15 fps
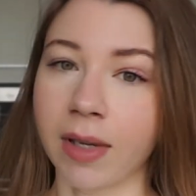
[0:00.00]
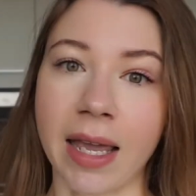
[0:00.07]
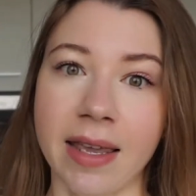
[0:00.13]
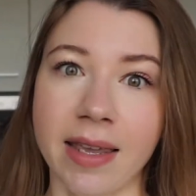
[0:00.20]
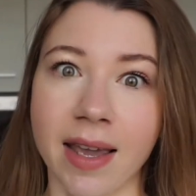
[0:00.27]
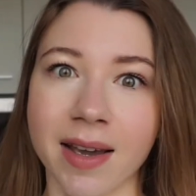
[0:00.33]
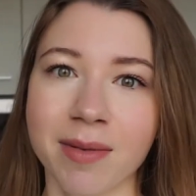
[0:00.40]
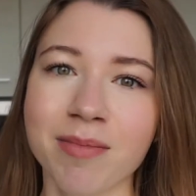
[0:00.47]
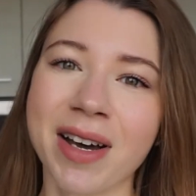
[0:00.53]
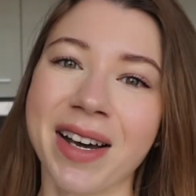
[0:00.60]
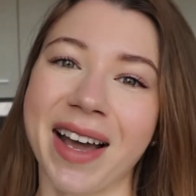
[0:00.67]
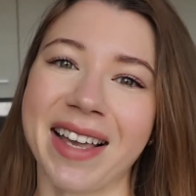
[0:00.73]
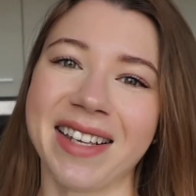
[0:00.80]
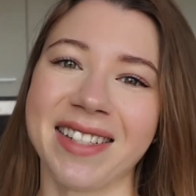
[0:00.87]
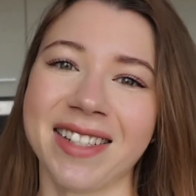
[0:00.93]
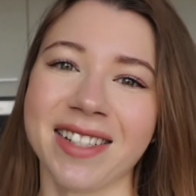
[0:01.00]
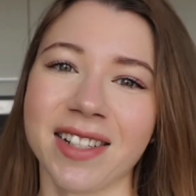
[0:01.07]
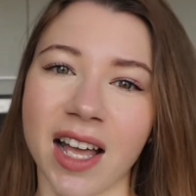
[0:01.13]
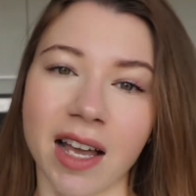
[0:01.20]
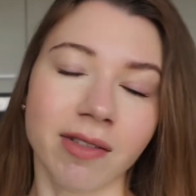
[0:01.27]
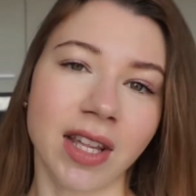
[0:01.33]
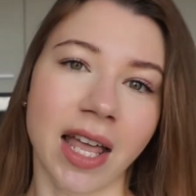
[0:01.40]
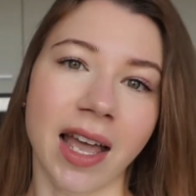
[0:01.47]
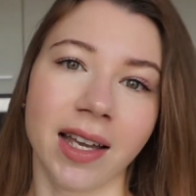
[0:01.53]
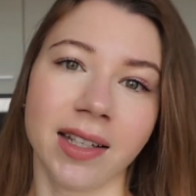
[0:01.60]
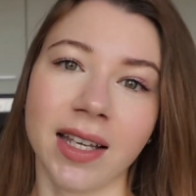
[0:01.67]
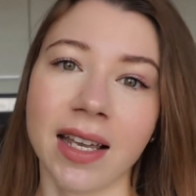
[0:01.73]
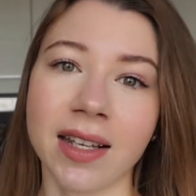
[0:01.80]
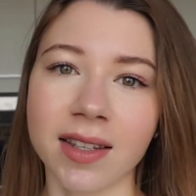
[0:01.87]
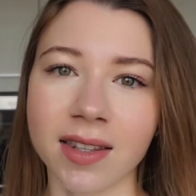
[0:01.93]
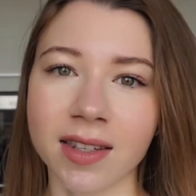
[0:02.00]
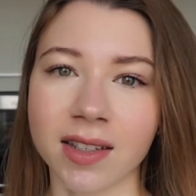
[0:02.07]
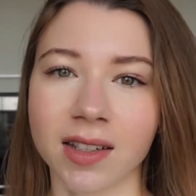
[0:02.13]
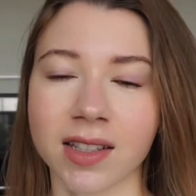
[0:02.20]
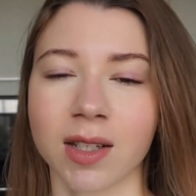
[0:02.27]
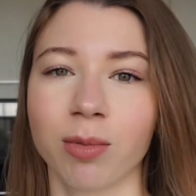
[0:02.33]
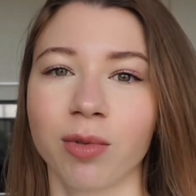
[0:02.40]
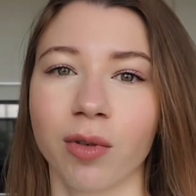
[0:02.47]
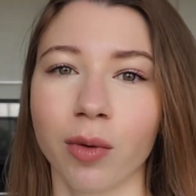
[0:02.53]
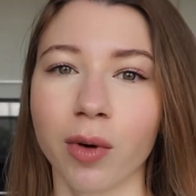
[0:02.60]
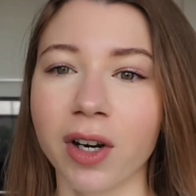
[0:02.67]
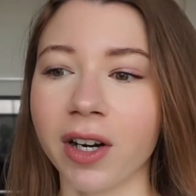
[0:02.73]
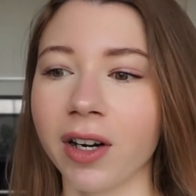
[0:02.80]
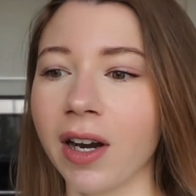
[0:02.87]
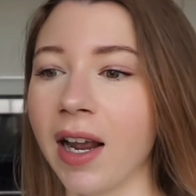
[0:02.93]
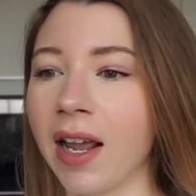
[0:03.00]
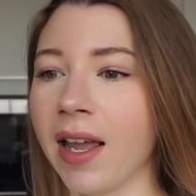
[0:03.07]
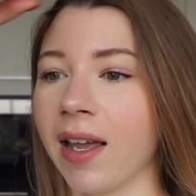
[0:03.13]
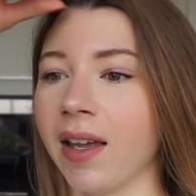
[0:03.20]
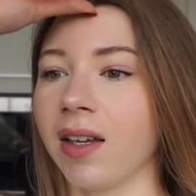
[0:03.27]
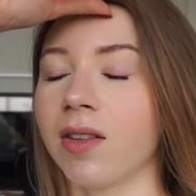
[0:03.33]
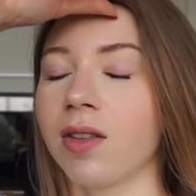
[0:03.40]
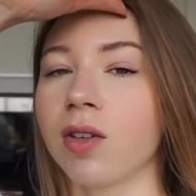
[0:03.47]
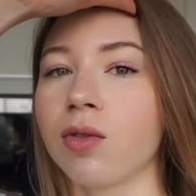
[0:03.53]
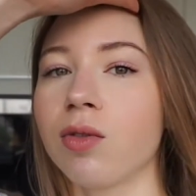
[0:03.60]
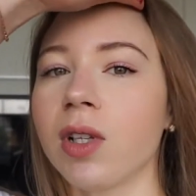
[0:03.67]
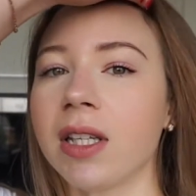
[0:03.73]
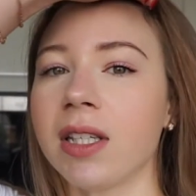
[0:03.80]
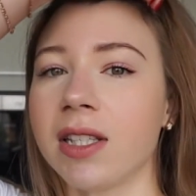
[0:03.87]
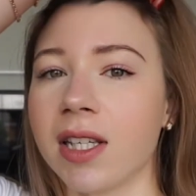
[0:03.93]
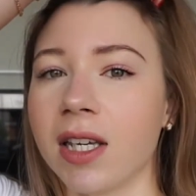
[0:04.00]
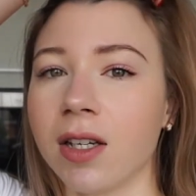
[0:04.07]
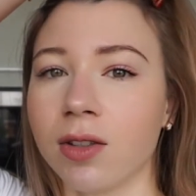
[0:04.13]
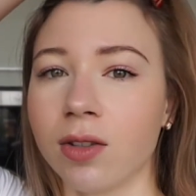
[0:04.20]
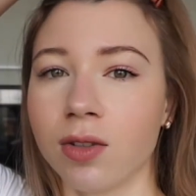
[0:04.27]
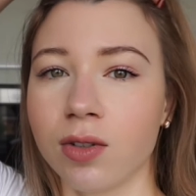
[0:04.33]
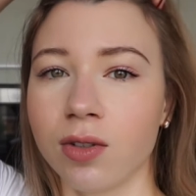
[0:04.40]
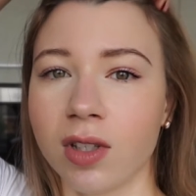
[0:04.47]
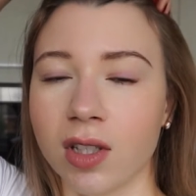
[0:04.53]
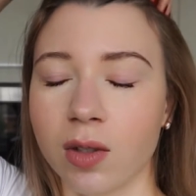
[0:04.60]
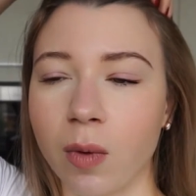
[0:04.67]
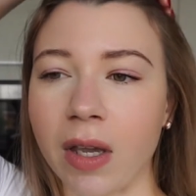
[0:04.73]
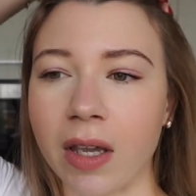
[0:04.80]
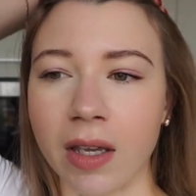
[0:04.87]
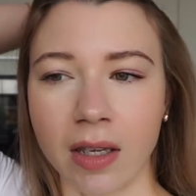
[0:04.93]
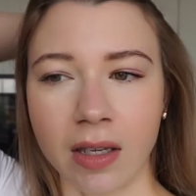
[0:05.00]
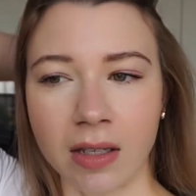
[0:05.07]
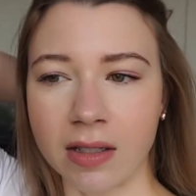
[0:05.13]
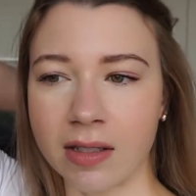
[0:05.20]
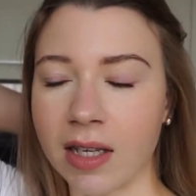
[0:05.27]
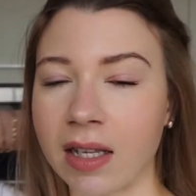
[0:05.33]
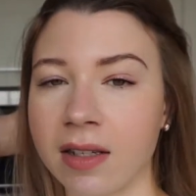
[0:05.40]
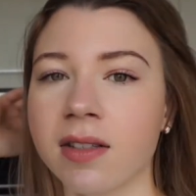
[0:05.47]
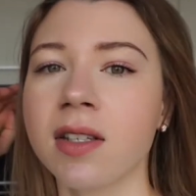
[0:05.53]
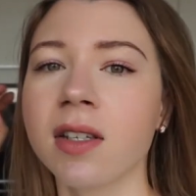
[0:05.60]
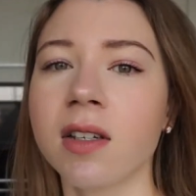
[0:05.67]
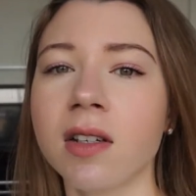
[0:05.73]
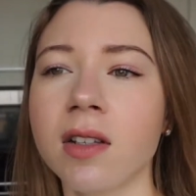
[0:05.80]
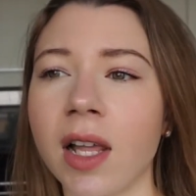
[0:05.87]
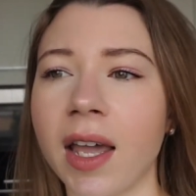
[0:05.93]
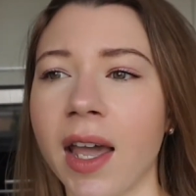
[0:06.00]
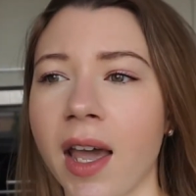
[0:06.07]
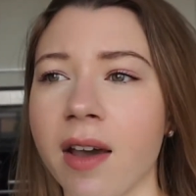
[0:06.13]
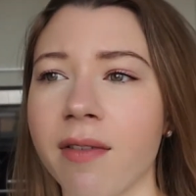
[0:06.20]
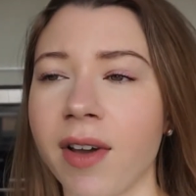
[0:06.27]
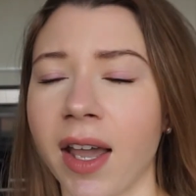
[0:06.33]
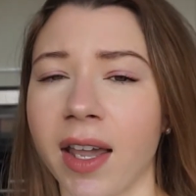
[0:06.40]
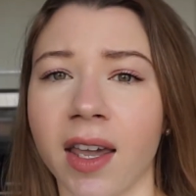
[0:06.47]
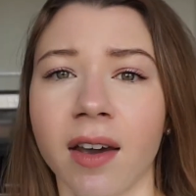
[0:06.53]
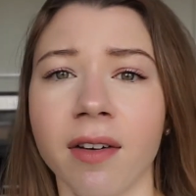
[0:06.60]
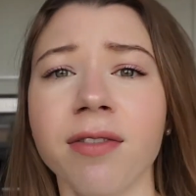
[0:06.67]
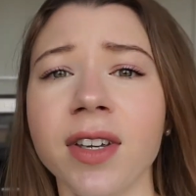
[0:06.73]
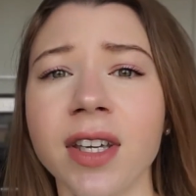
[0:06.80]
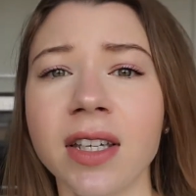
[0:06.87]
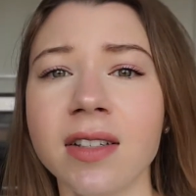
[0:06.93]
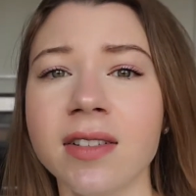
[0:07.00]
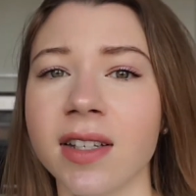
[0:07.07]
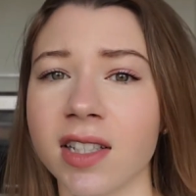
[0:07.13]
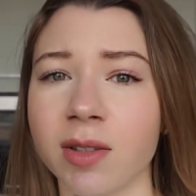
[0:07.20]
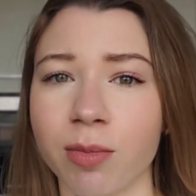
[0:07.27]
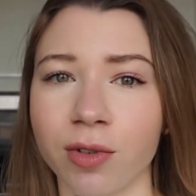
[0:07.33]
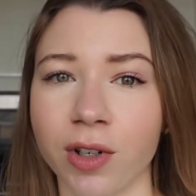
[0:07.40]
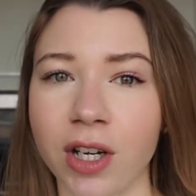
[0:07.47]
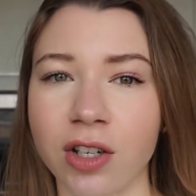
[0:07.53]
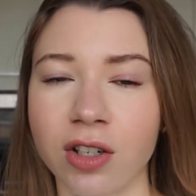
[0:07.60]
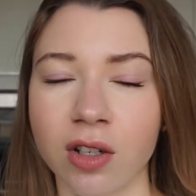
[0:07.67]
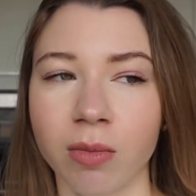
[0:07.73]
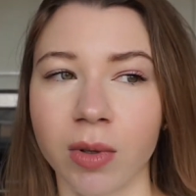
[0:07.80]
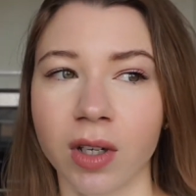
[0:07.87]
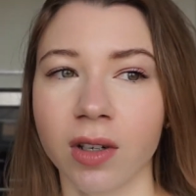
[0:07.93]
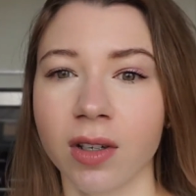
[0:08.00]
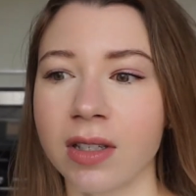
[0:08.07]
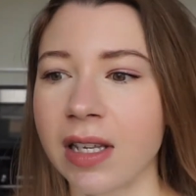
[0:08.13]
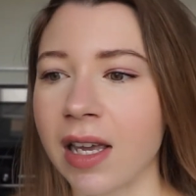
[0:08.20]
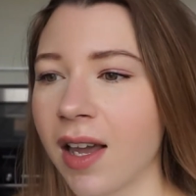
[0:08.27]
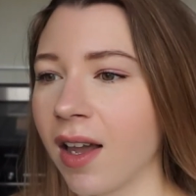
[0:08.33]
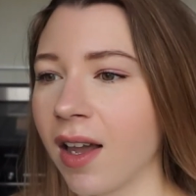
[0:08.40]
a.m. I still haven't had anything except for water, and the rule I decided to do this week is until I have a caffeine desperation, because